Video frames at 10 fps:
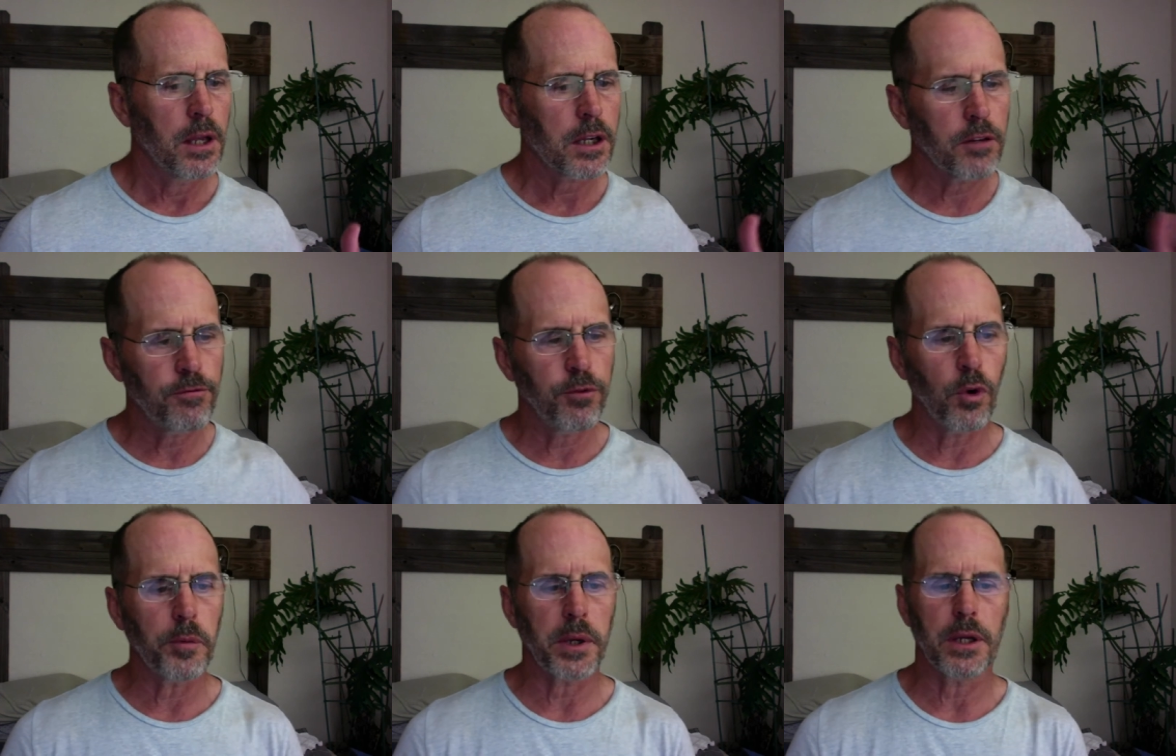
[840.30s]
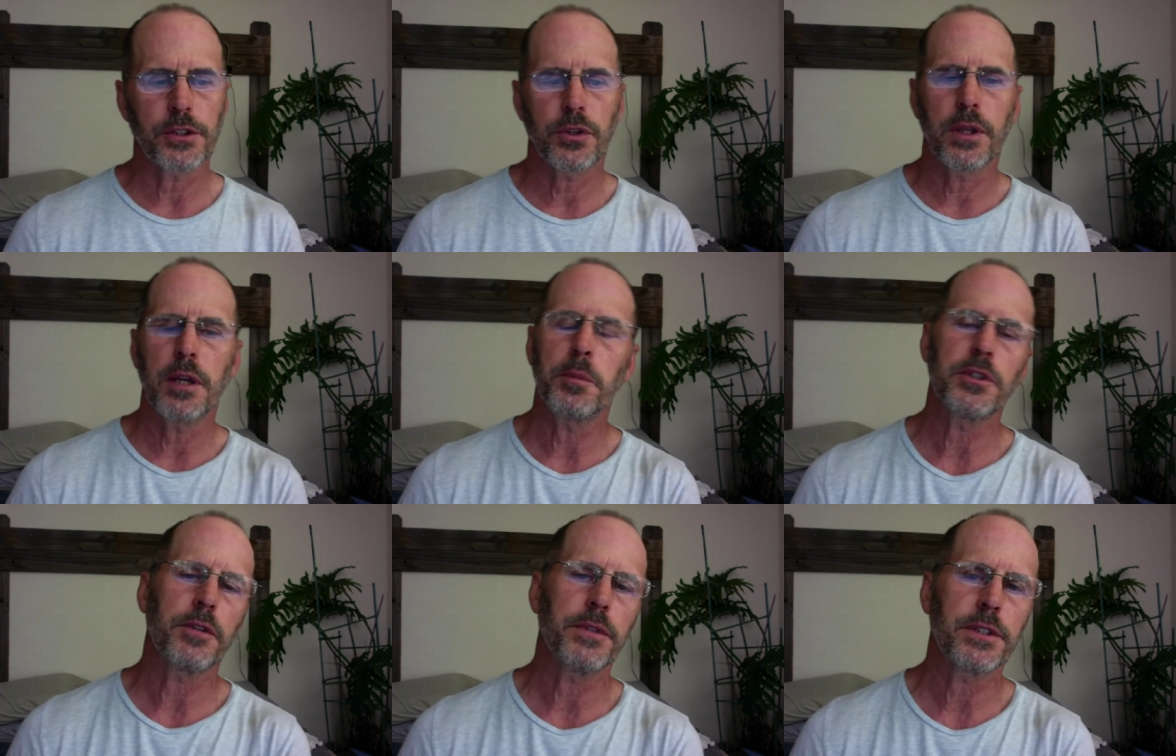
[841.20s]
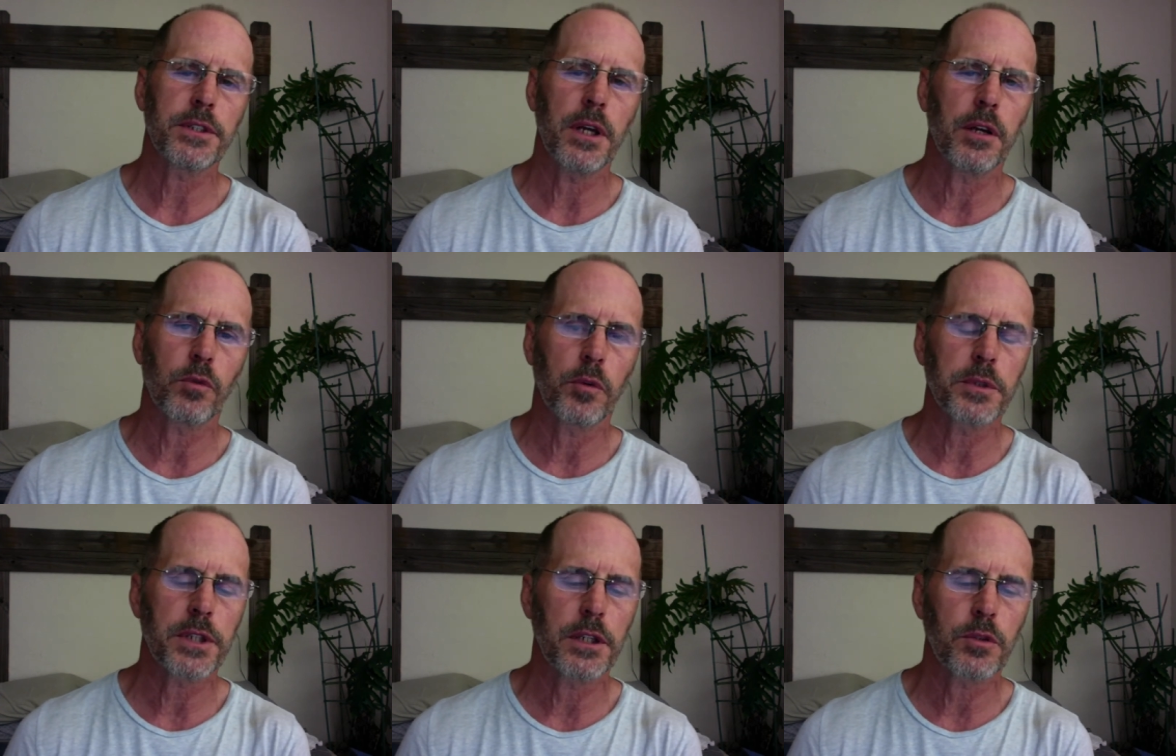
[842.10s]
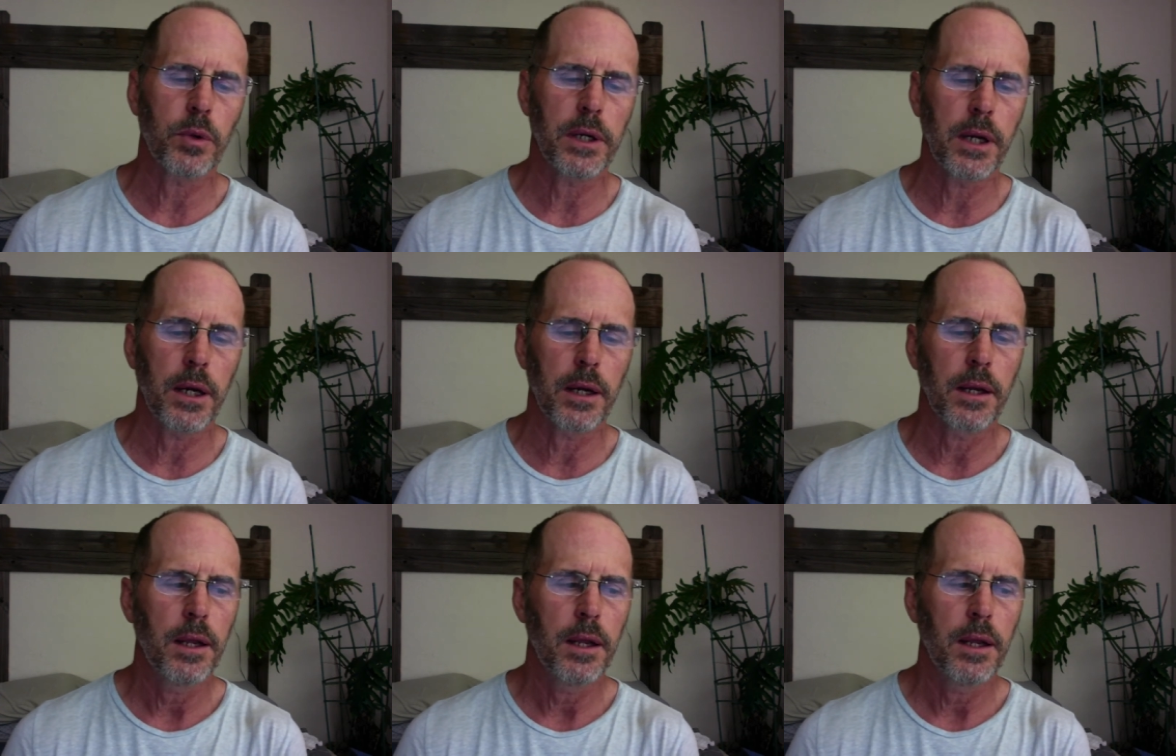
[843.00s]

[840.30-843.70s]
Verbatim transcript: conforming us to the image of his son, Romans 8:29.